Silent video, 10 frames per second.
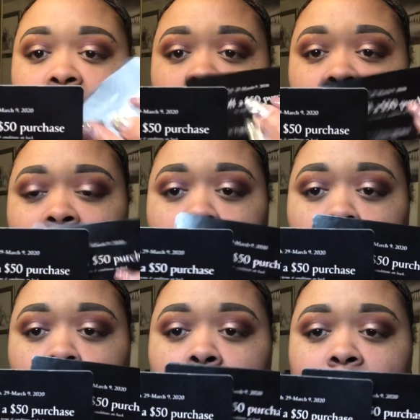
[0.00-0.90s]

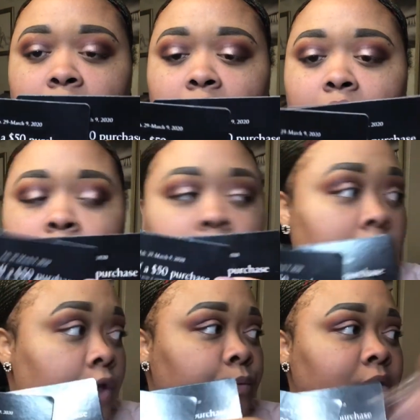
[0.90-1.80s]
So the
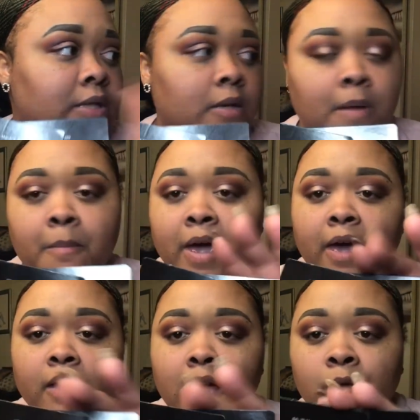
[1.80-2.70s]
other one is in my
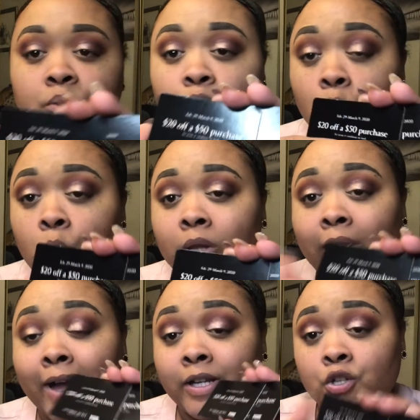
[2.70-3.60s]
bag. I was going to go
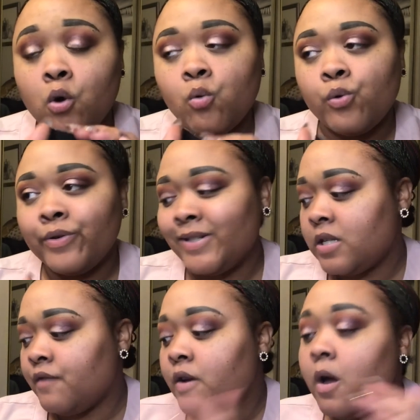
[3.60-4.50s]
online and start ordering
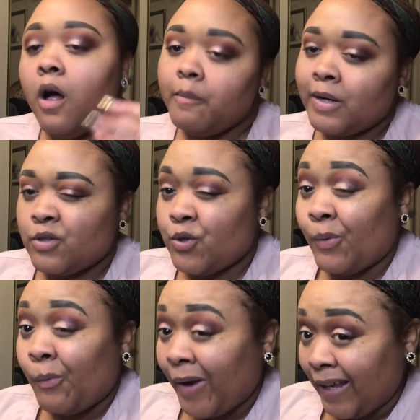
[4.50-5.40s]
stuff, but I was going to
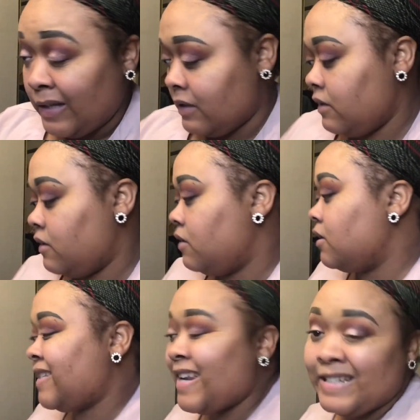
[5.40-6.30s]
wait
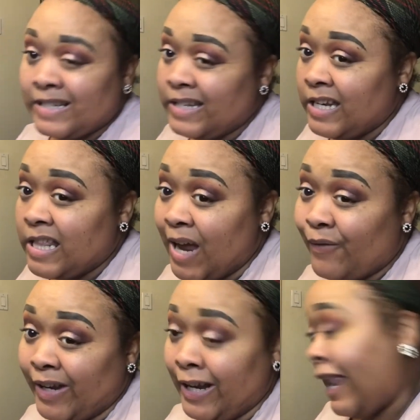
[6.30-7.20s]
because I didn't see anything I
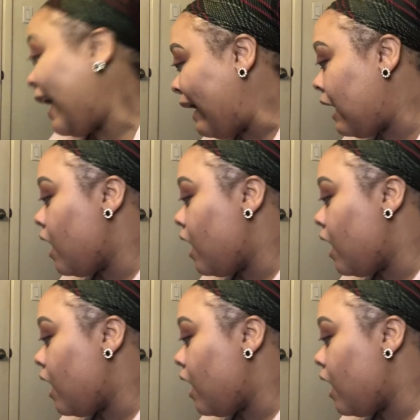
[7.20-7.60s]
really like.